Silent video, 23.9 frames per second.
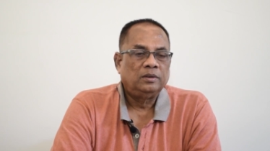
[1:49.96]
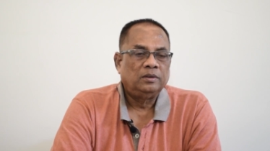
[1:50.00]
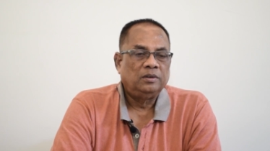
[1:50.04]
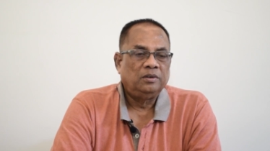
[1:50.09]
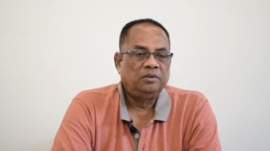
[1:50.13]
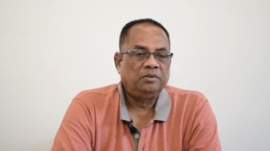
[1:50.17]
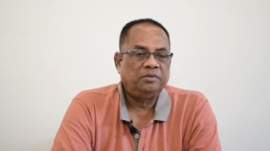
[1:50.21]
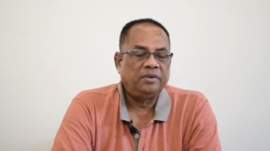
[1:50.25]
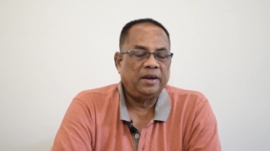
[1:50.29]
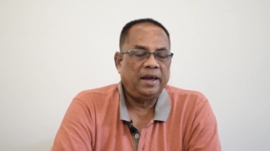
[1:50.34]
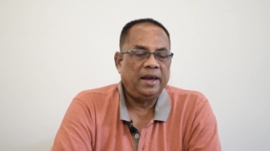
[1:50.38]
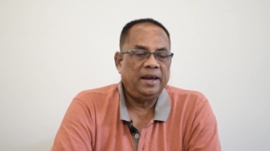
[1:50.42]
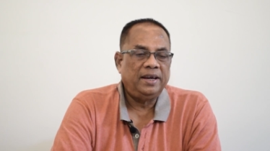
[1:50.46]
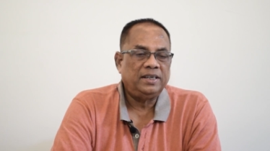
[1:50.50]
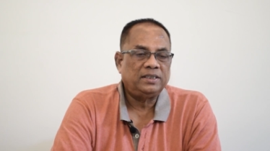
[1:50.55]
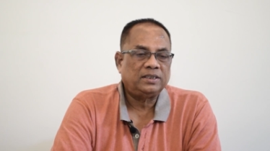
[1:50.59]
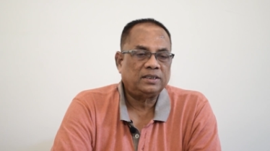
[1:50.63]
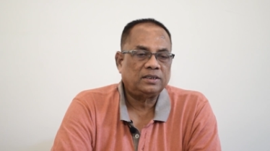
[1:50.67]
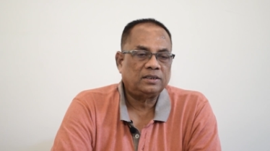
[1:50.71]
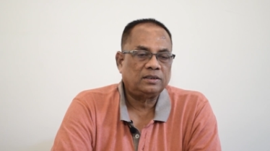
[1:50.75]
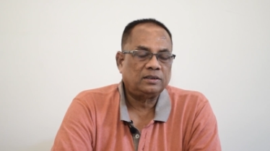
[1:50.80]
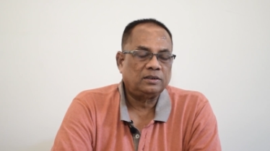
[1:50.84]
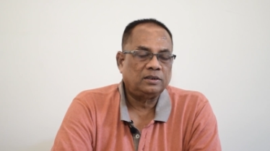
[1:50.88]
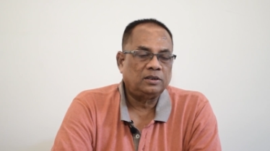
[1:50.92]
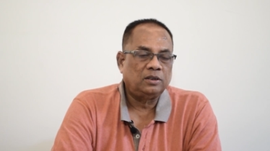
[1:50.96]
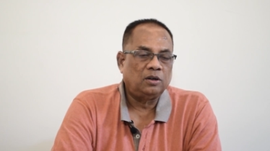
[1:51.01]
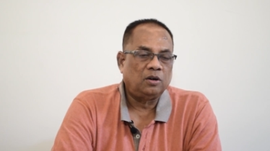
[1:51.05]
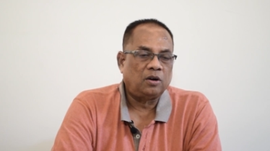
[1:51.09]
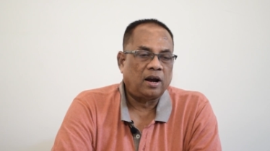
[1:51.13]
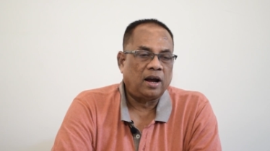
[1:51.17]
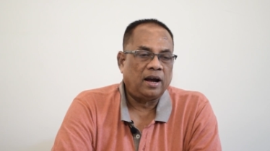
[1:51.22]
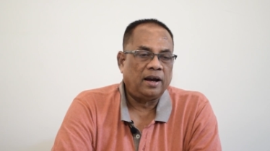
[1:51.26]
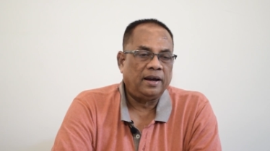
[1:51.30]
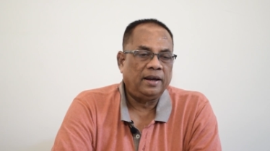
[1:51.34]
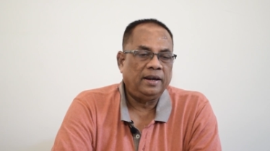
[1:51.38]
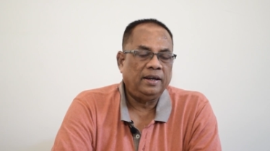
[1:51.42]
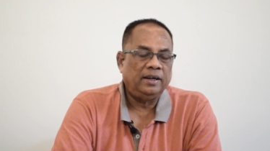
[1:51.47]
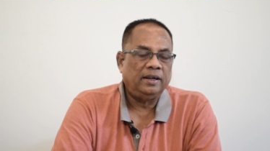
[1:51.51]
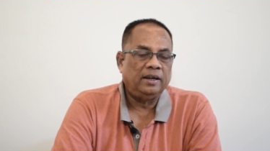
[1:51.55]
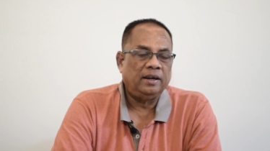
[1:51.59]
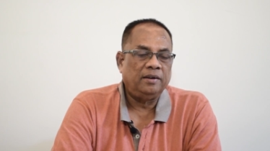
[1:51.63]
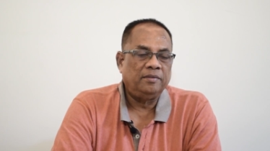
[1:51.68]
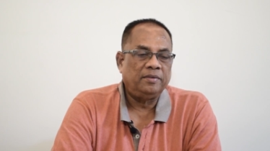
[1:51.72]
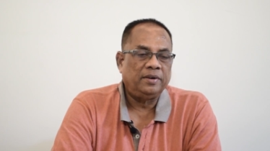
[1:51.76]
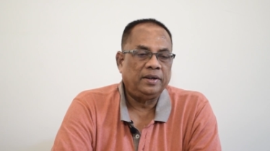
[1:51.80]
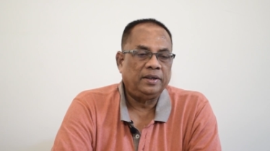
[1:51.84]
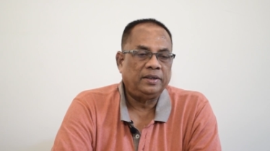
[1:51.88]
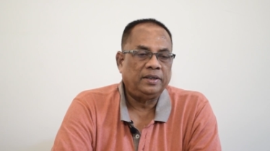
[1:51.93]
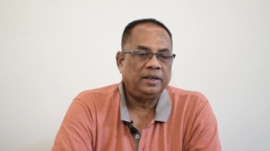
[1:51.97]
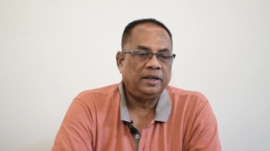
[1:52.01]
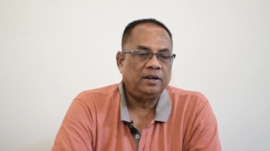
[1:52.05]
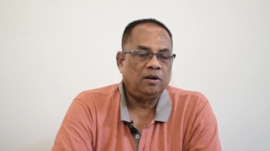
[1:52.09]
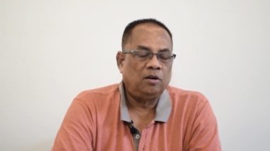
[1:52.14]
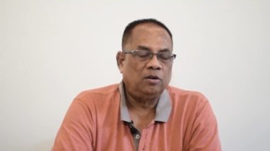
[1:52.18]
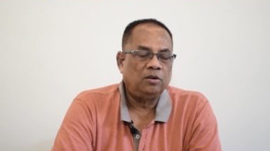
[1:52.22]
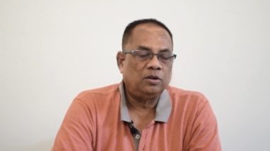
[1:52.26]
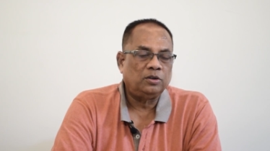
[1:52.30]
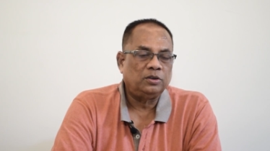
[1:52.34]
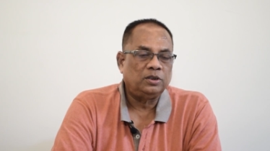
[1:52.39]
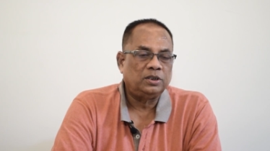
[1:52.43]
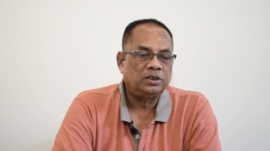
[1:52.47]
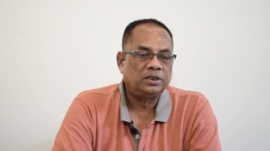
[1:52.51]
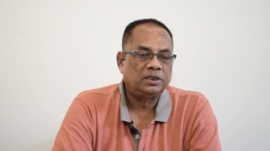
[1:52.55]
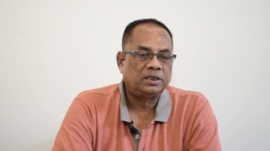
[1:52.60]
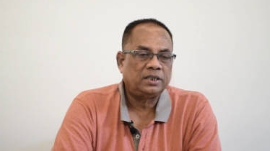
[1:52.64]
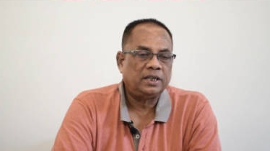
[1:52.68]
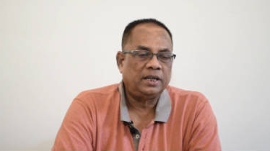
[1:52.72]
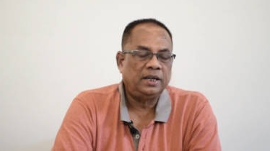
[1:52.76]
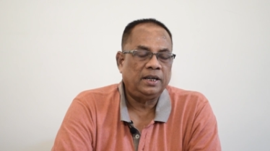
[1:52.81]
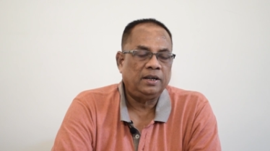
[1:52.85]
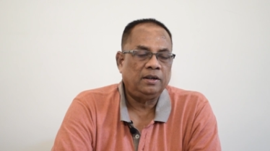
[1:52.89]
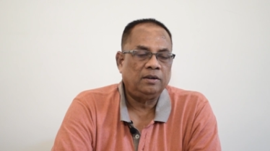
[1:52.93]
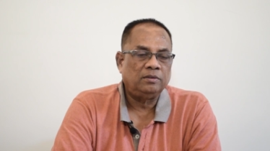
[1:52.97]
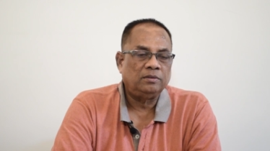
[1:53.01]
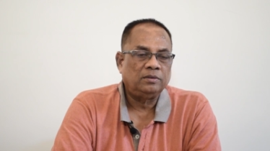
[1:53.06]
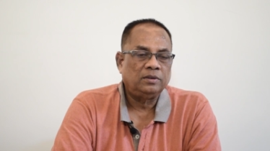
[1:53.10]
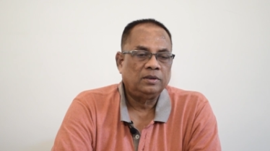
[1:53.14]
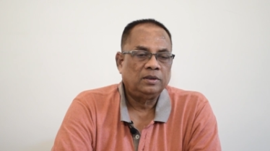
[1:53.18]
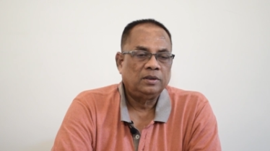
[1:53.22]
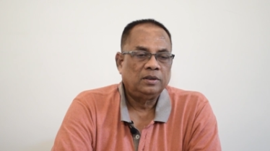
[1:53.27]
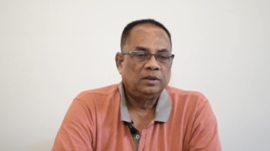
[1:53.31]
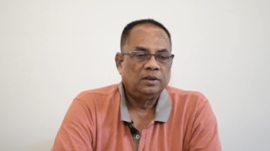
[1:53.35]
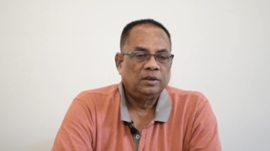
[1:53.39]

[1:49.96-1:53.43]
face, your eye, everything onto the screen